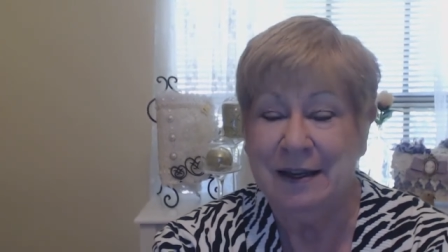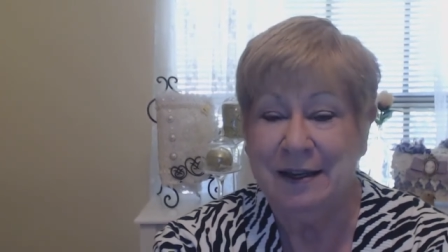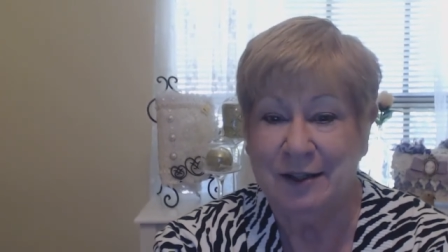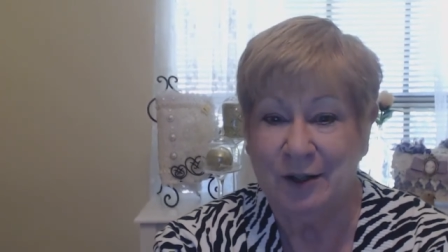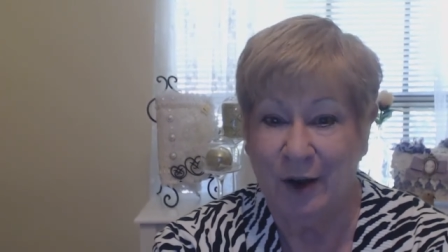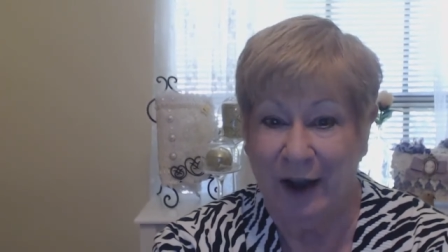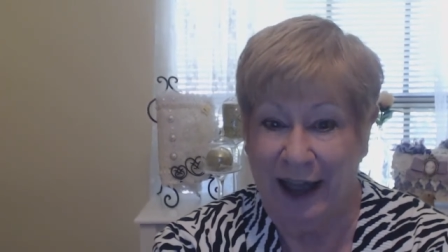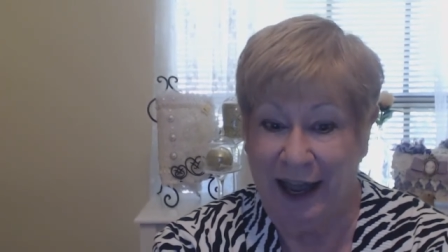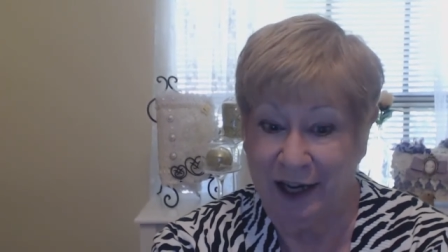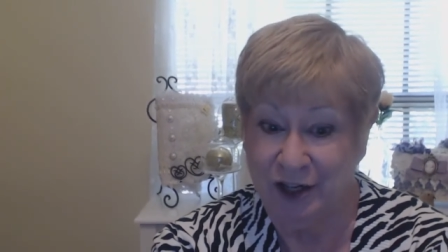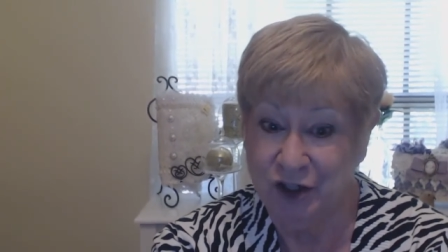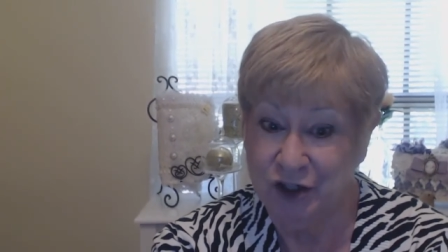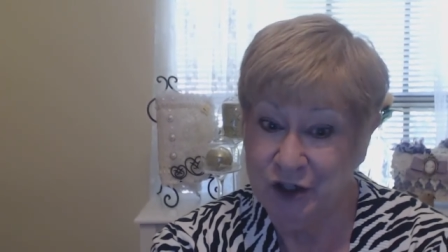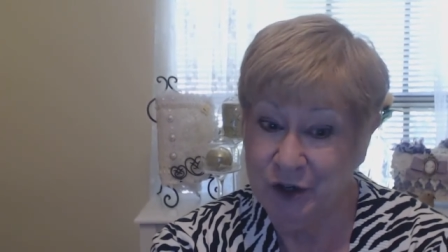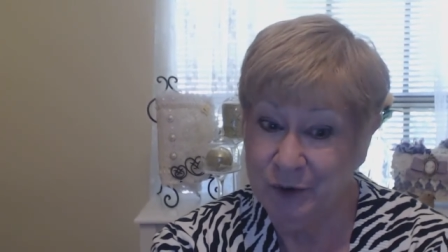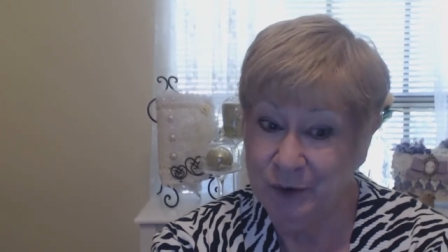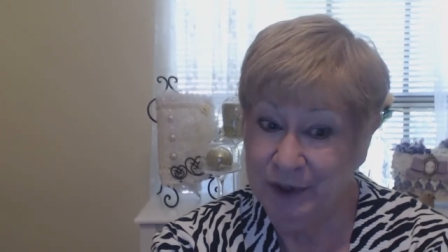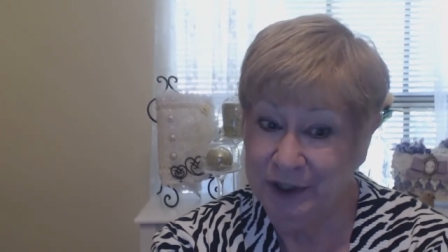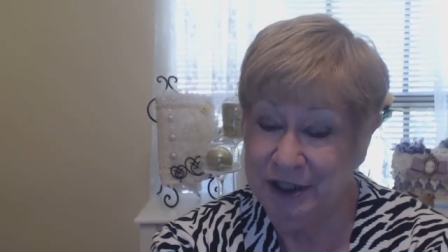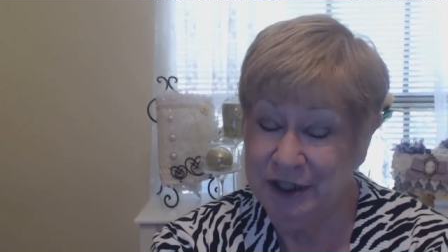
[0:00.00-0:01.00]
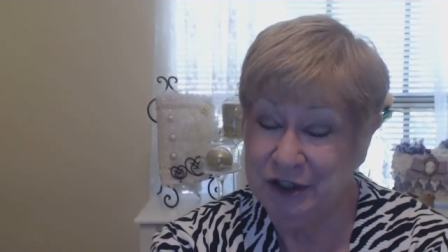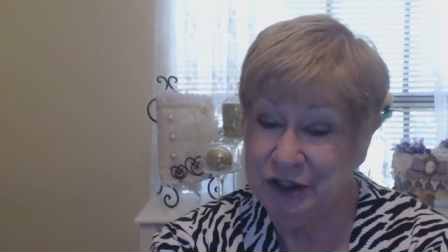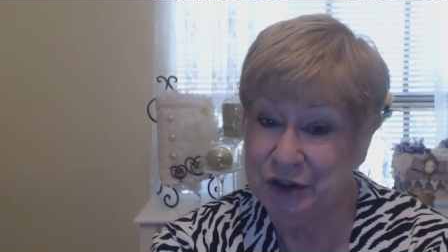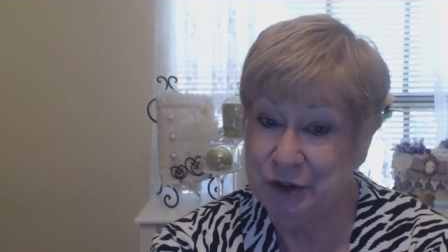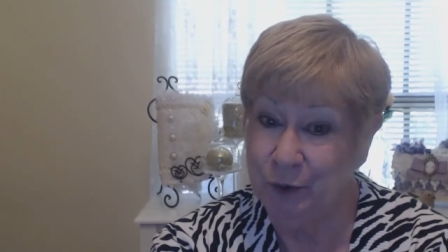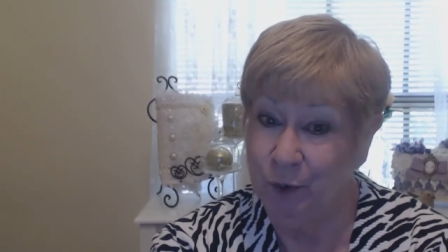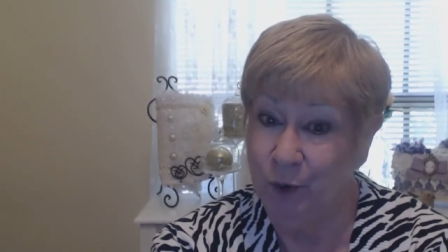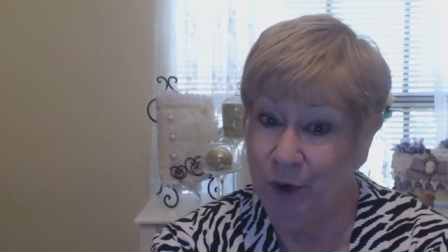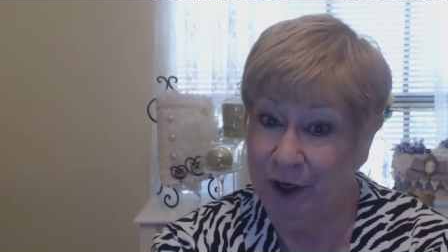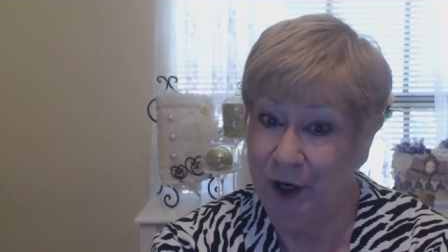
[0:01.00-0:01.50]
So I actually went
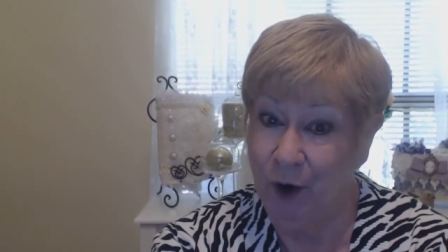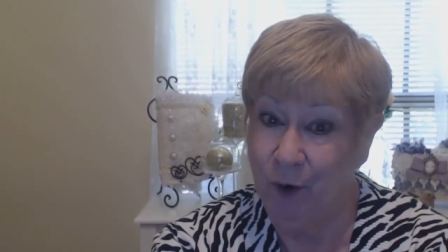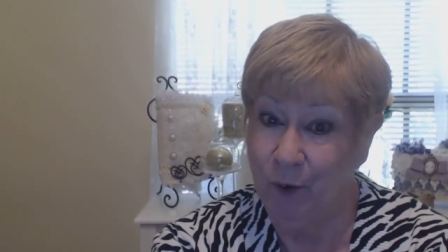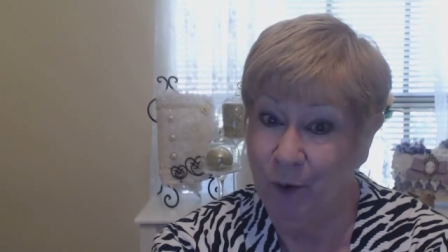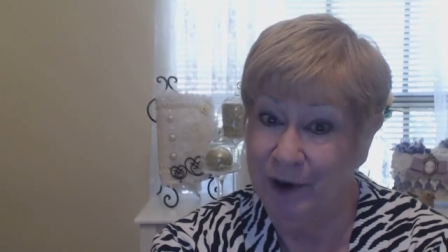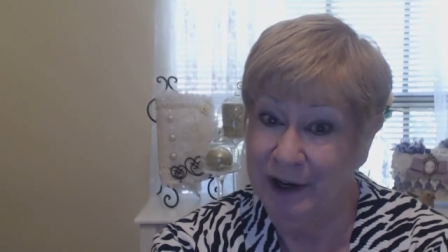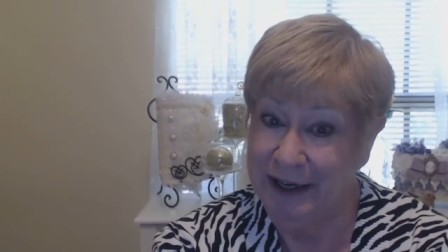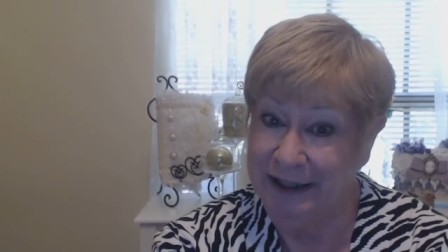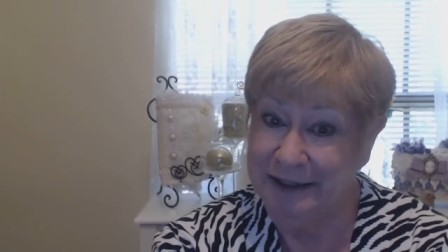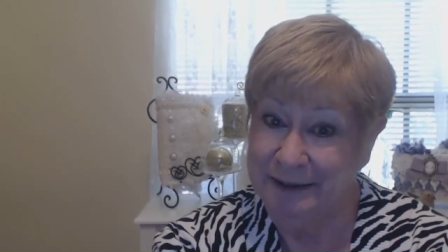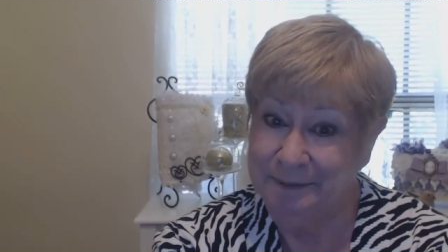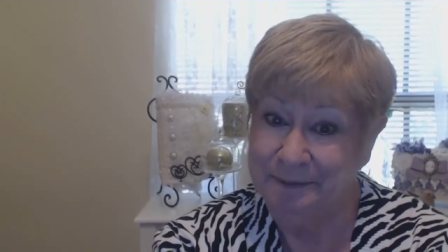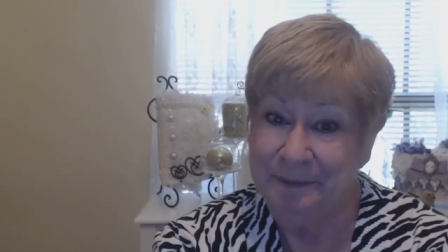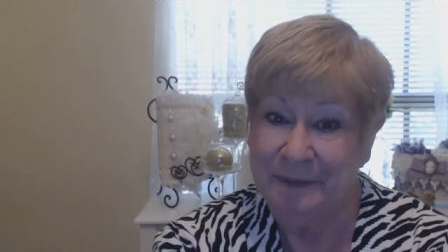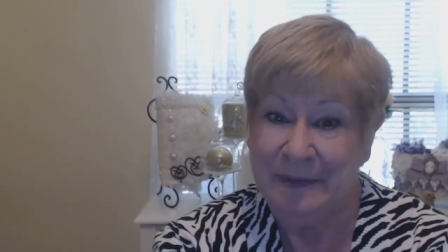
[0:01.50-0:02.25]
to 101.